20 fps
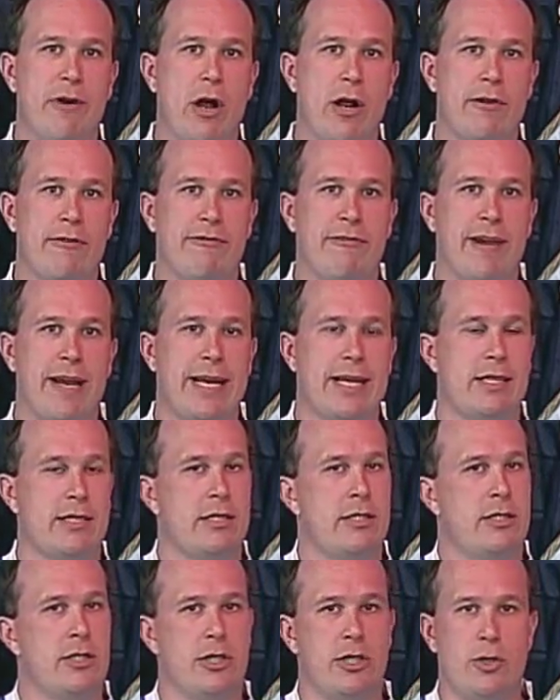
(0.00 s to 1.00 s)
Favre
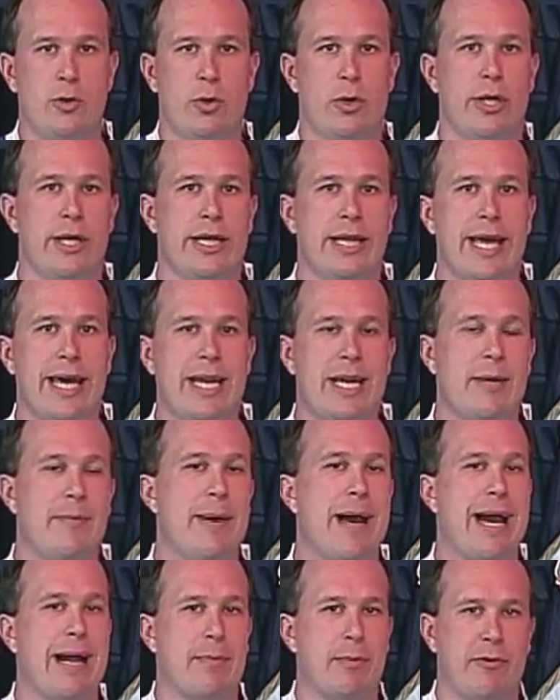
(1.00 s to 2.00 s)
fans, you were elated
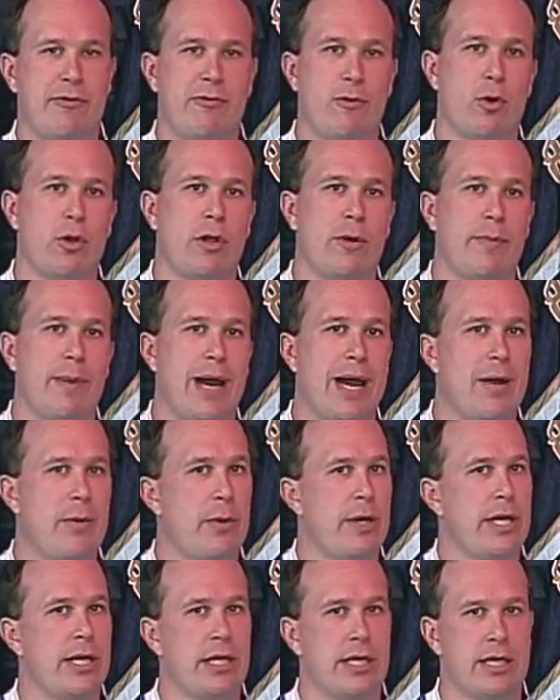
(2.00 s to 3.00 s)
back before the bye
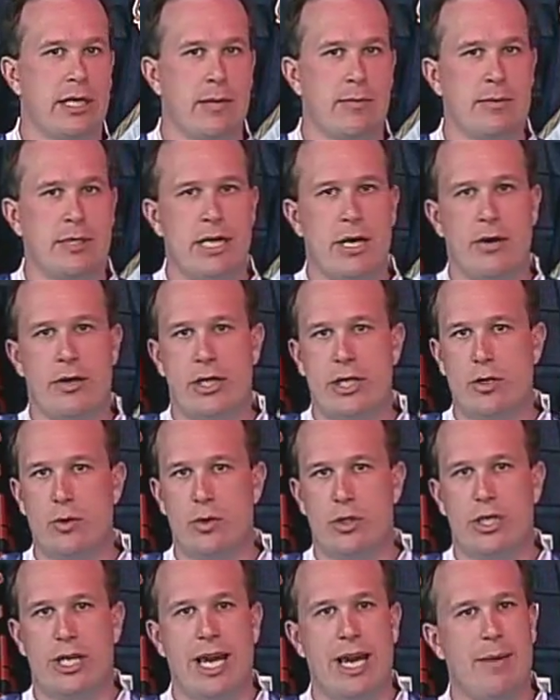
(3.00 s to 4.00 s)
week. He comes out
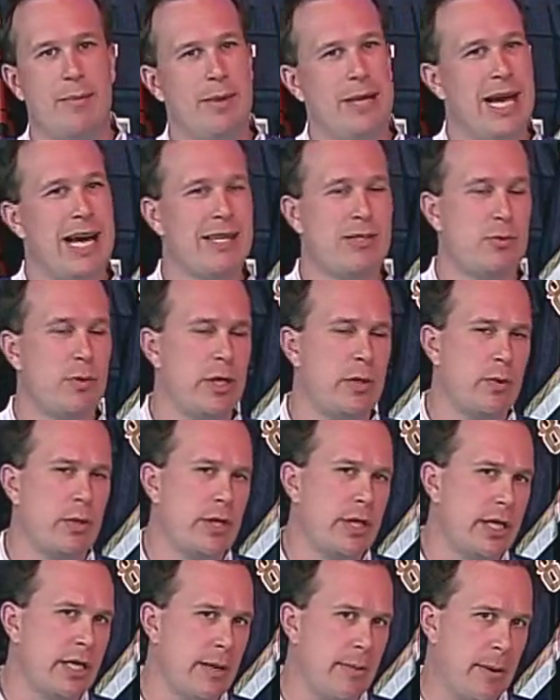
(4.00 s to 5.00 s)
huge game. Last week,
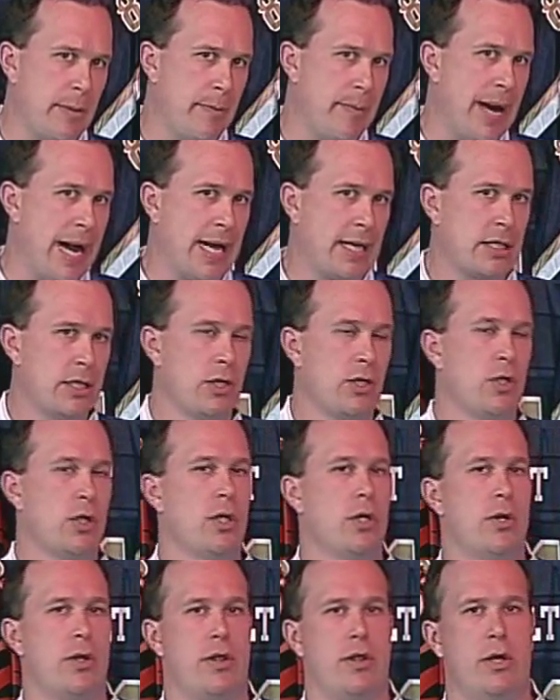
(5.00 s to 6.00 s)
really coming back to
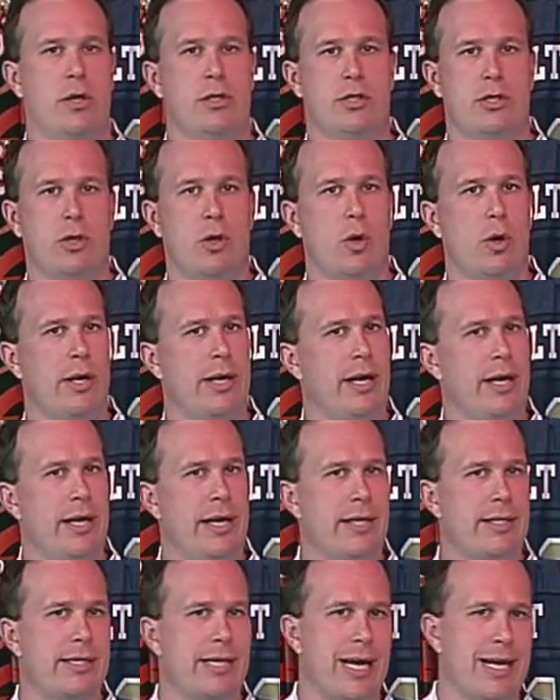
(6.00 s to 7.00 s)
earth. So
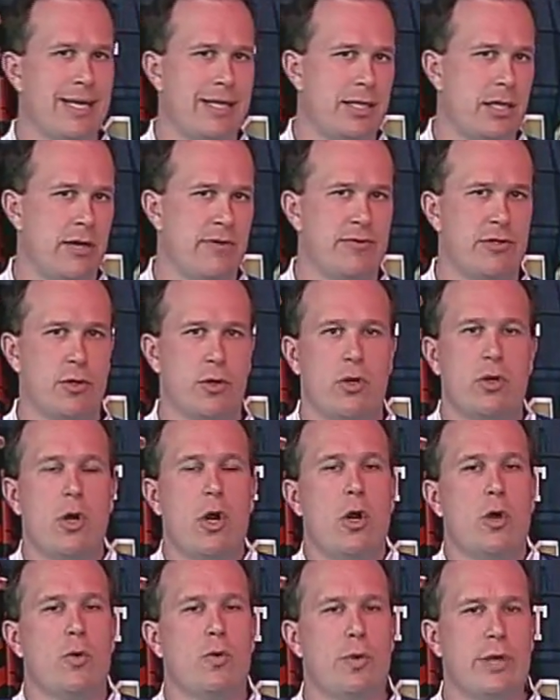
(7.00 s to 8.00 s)
it's kind of tough to
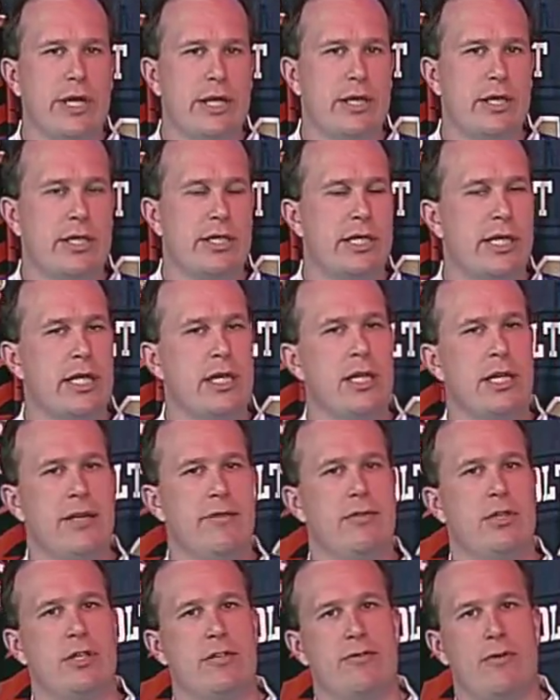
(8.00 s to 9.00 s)
read the tea
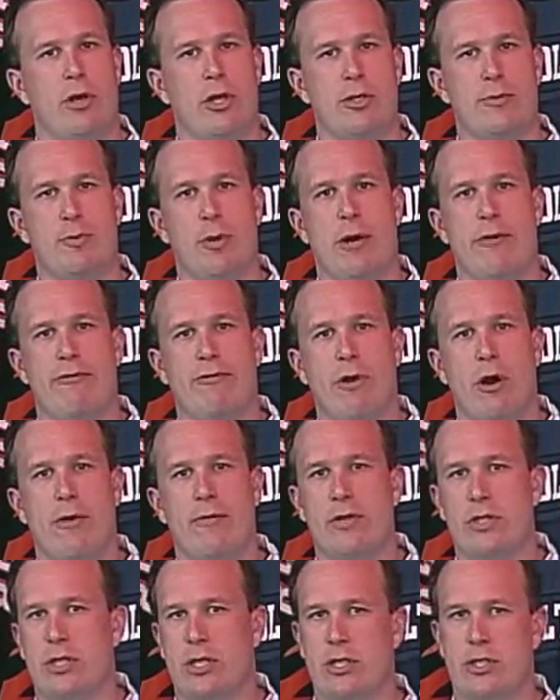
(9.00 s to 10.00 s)
leaves as far as Brett Favre
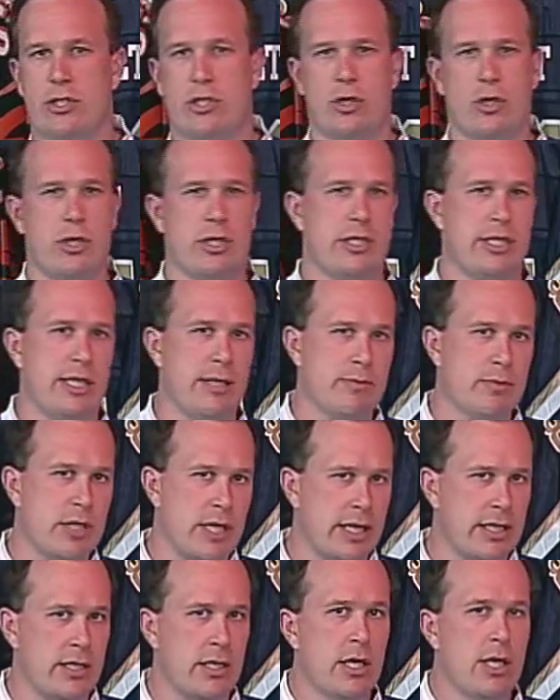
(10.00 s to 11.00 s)
is concerned. It seems
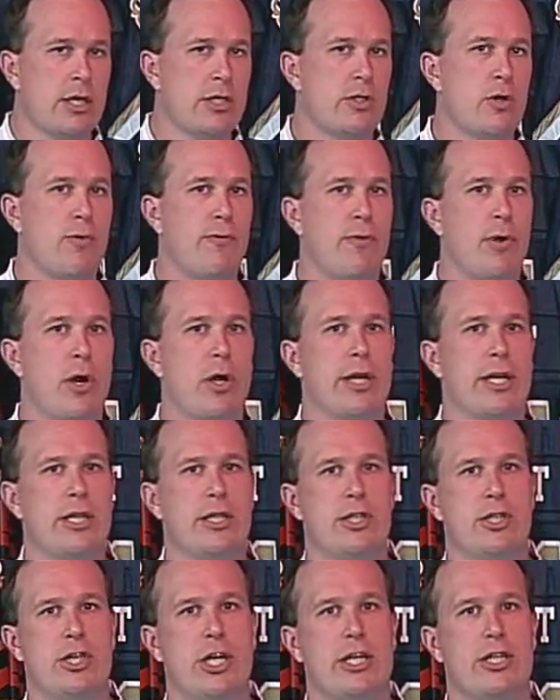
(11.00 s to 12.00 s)
like so far in
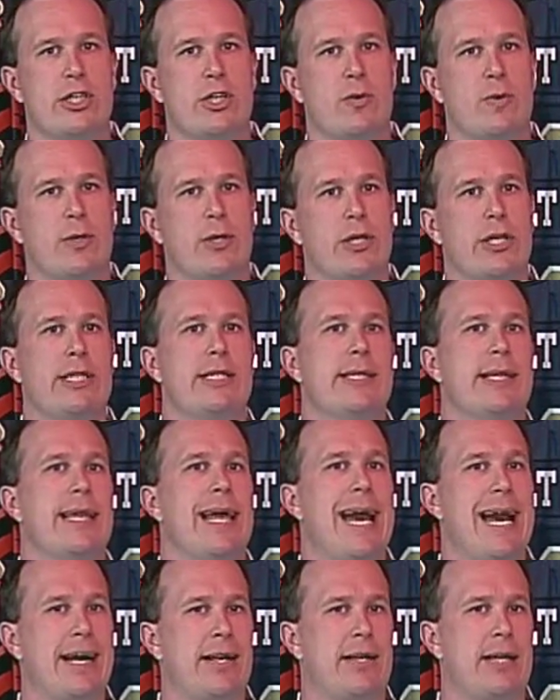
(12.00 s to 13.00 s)
his Jets career, he's
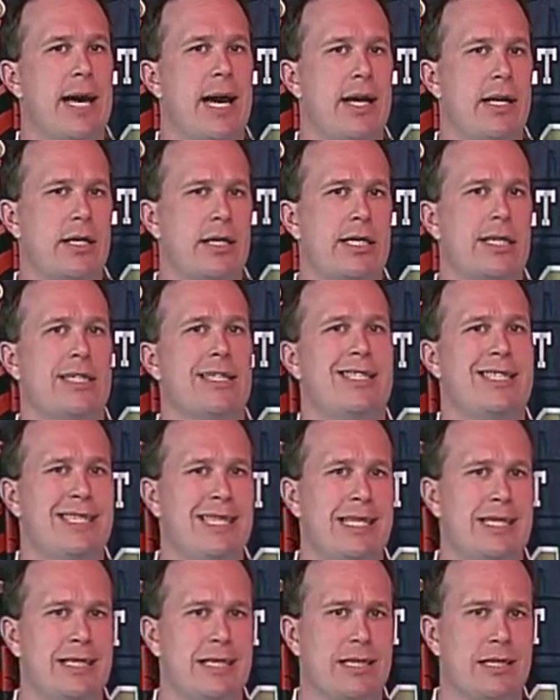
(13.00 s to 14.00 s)
lacked that
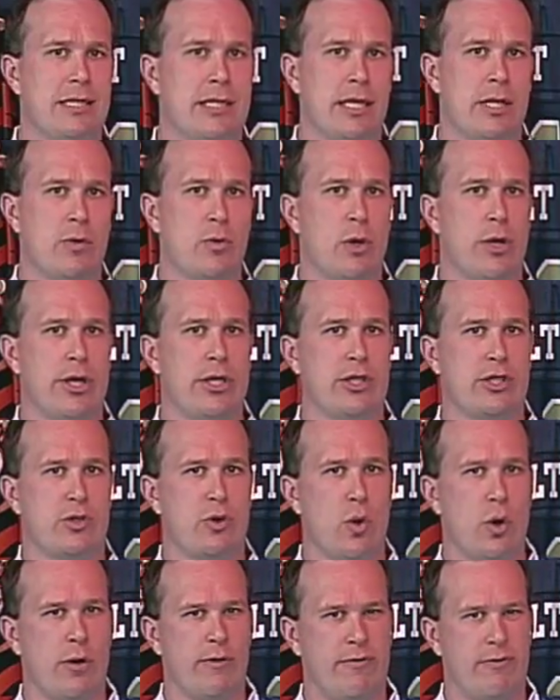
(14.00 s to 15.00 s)
consistency where he's
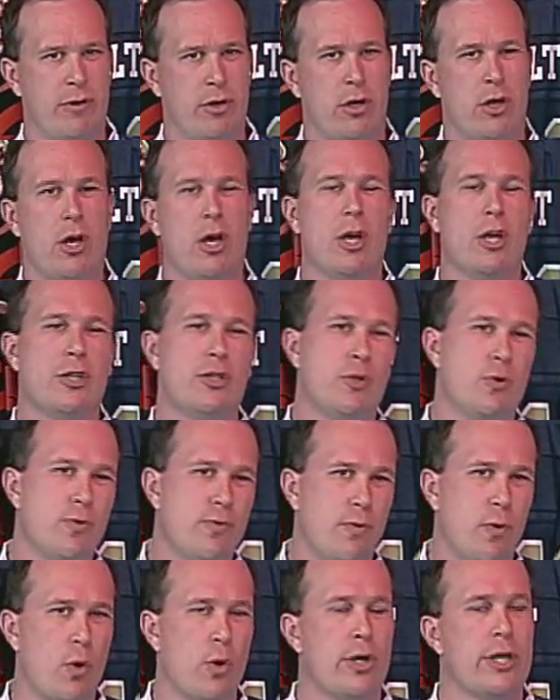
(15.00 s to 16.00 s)
thrown for
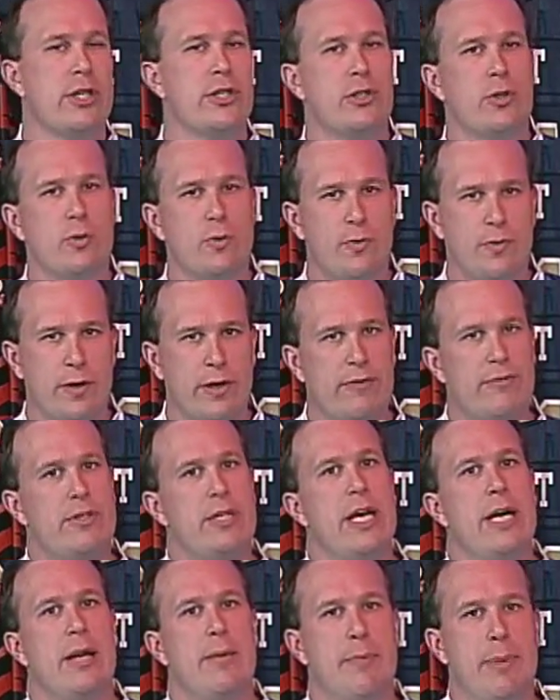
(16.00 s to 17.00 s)
240,
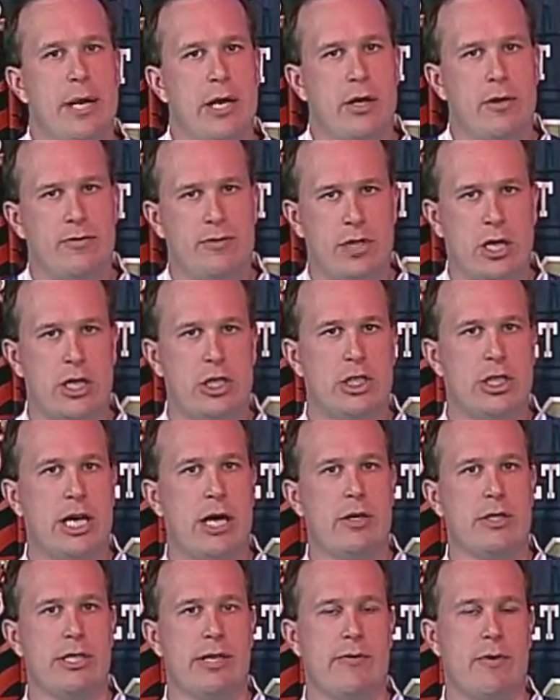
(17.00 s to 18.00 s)
250, and a pair of
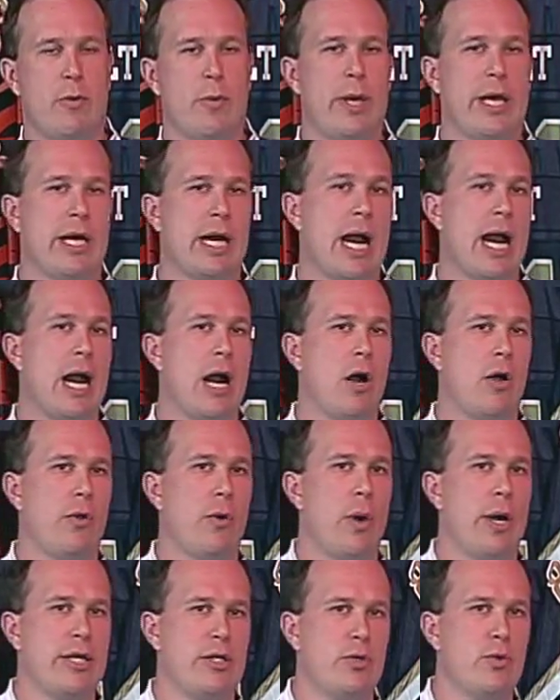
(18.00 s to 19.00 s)
touchdowns every week.
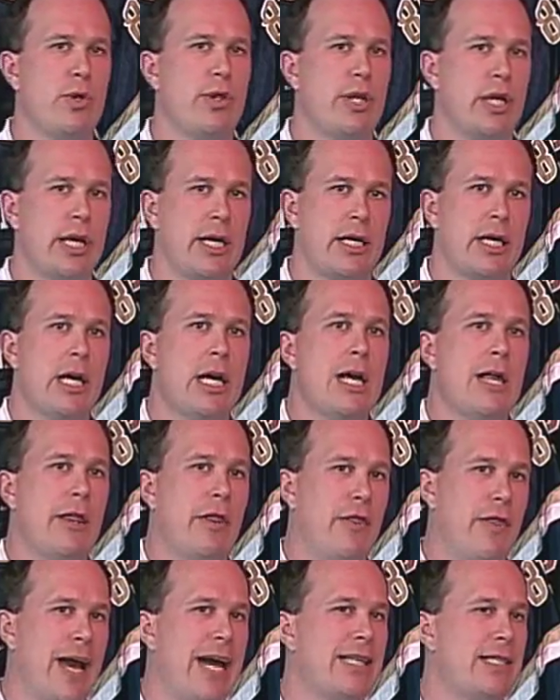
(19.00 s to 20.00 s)
Although I do think
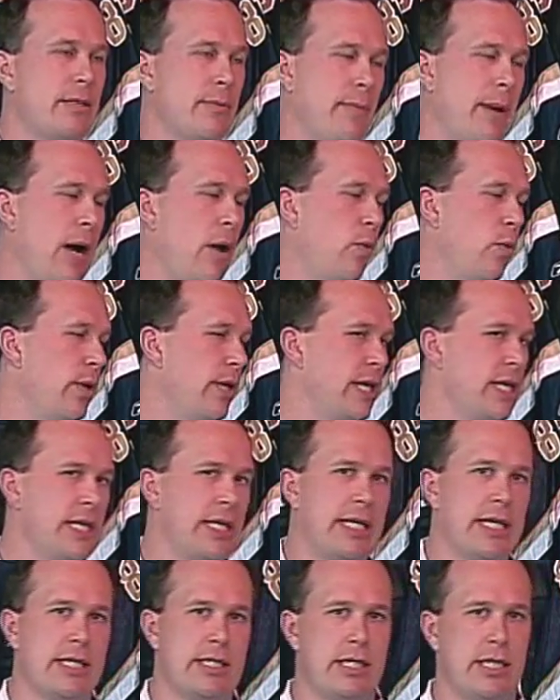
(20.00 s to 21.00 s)
that's about what he
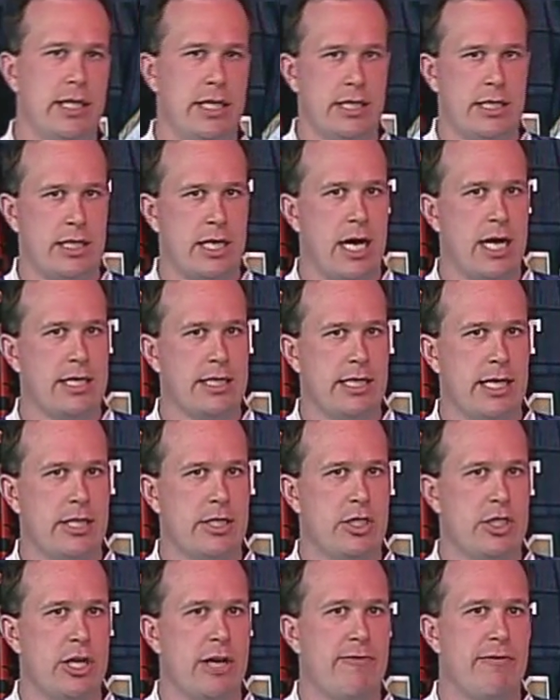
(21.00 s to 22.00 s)
gets in this
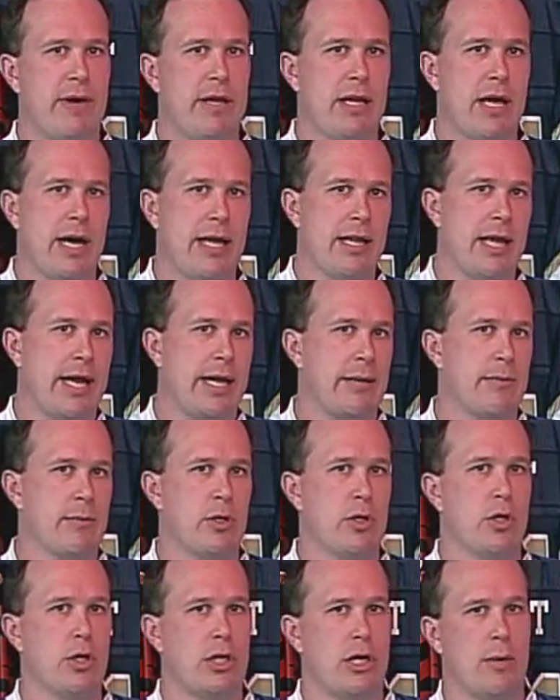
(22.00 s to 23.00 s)
contest, Jeff. I, I like him to
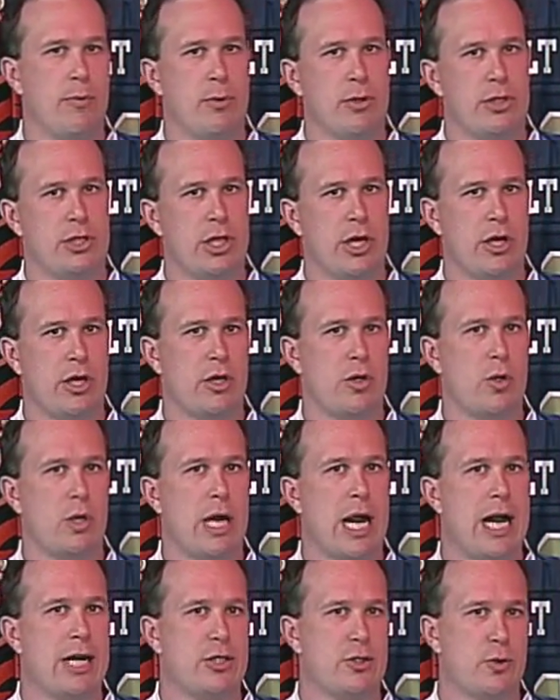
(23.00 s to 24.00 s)
hook up with Jerricho
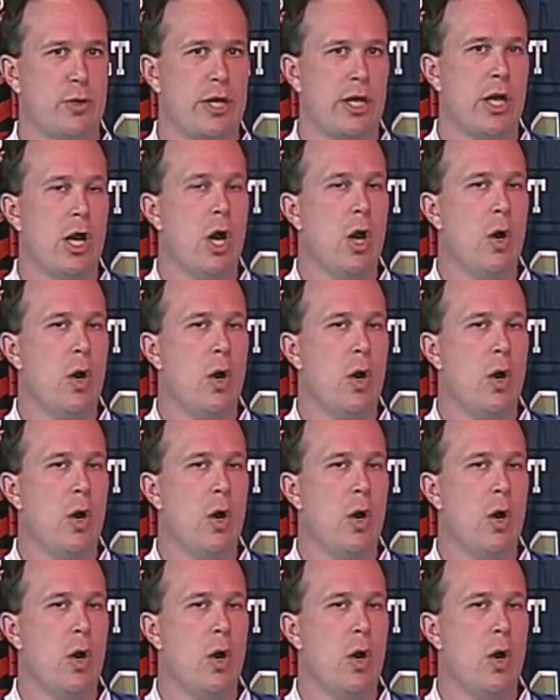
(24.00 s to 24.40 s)
Cotchery